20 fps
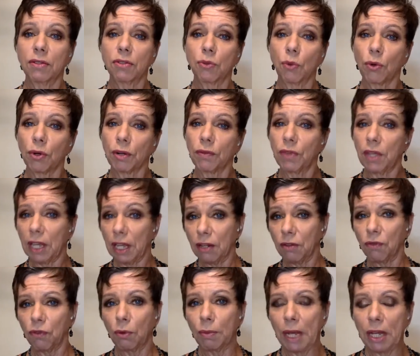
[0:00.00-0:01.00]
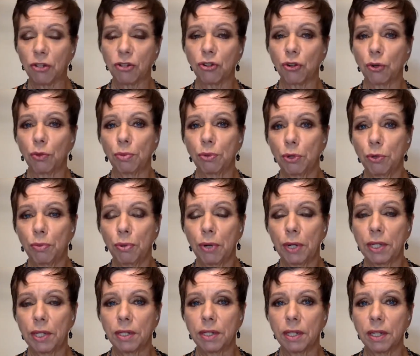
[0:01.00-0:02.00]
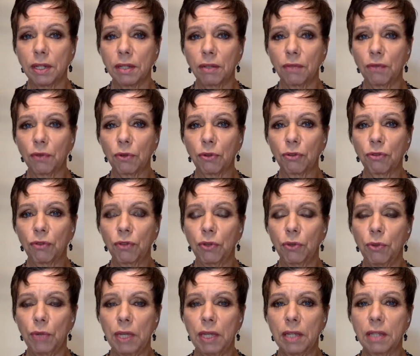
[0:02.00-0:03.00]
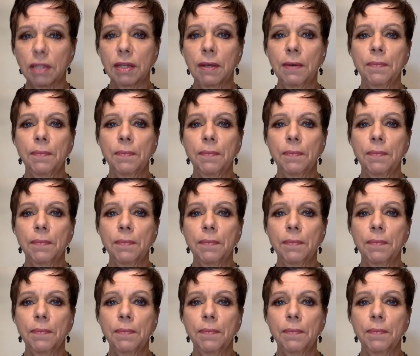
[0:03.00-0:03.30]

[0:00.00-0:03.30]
sort of the informational blueprint in the first few weeks.